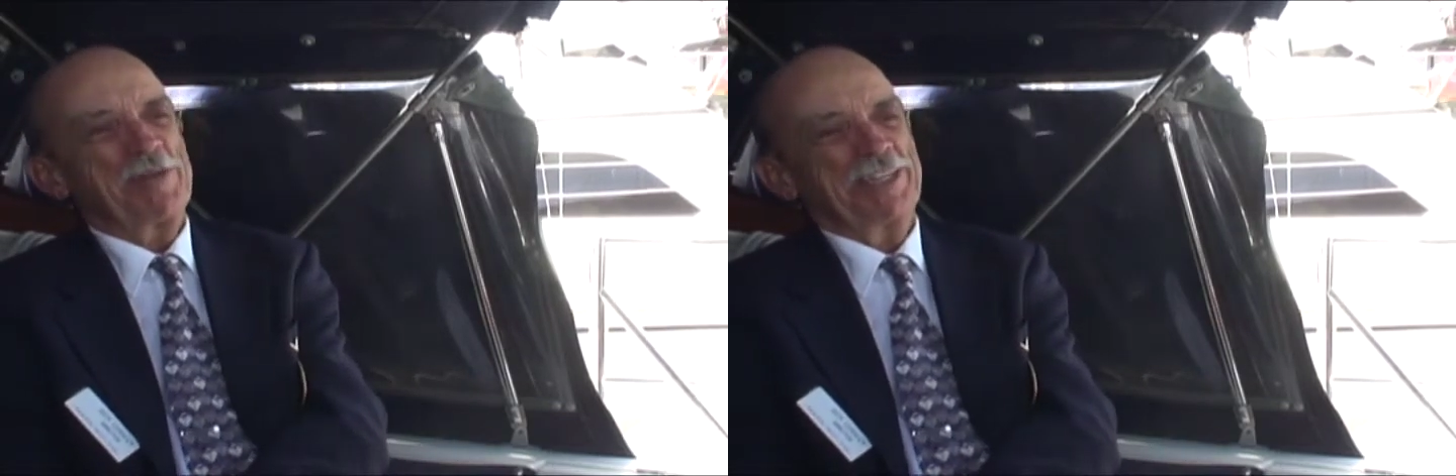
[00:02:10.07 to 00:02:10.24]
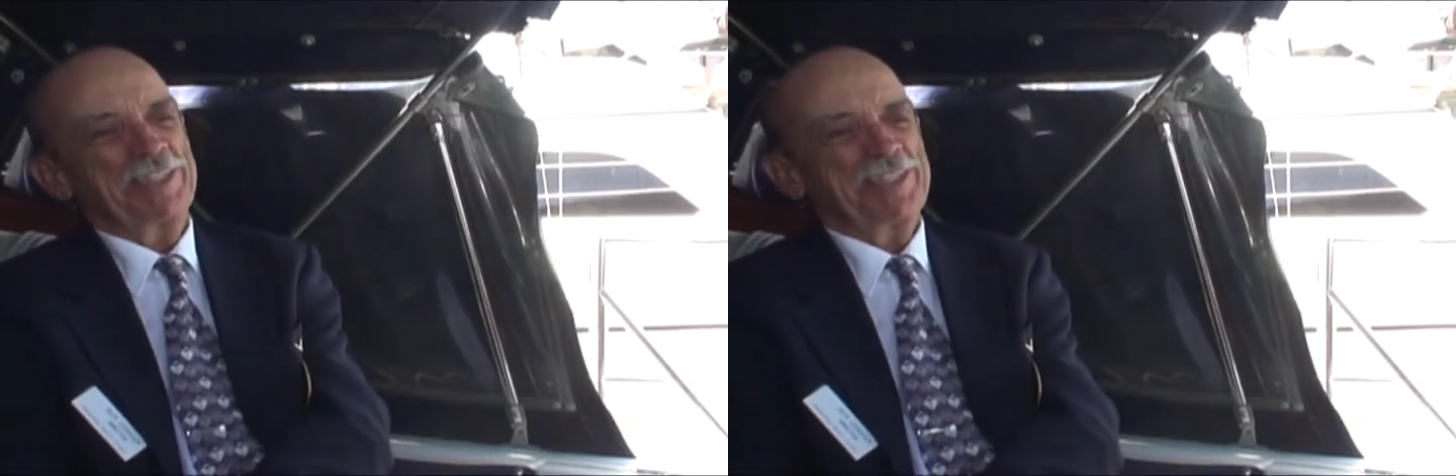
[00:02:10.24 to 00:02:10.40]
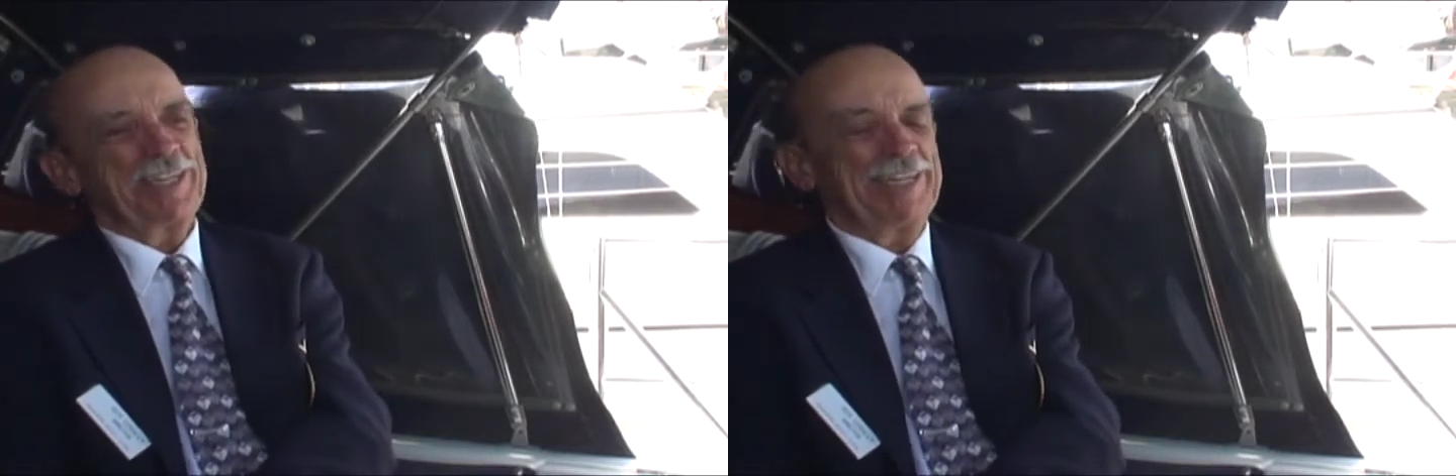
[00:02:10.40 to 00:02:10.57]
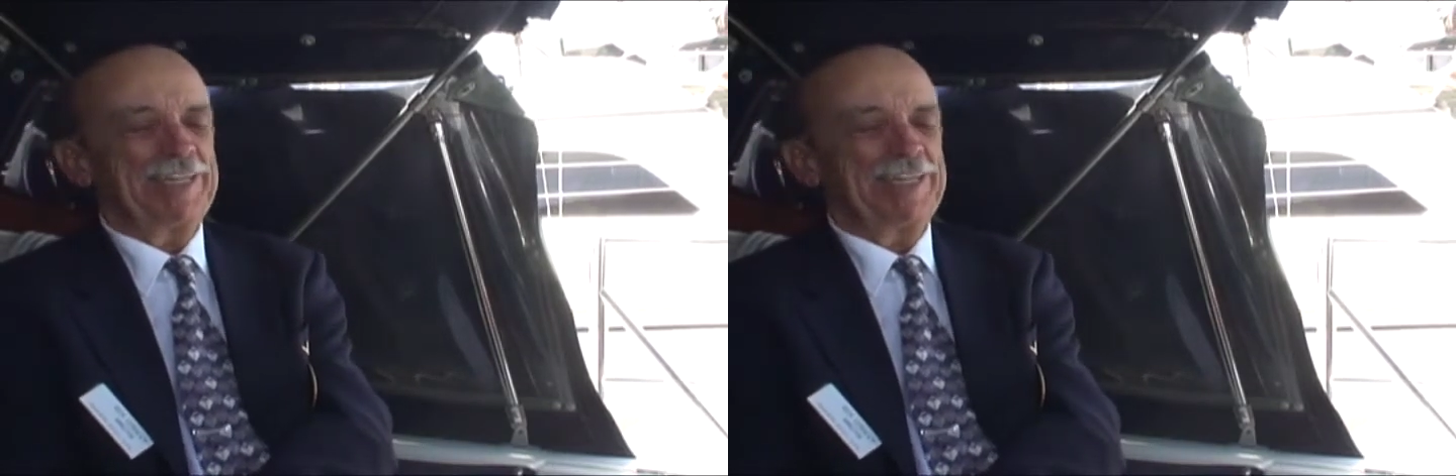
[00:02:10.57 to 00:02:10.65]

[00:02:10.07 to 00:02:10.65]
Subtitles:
But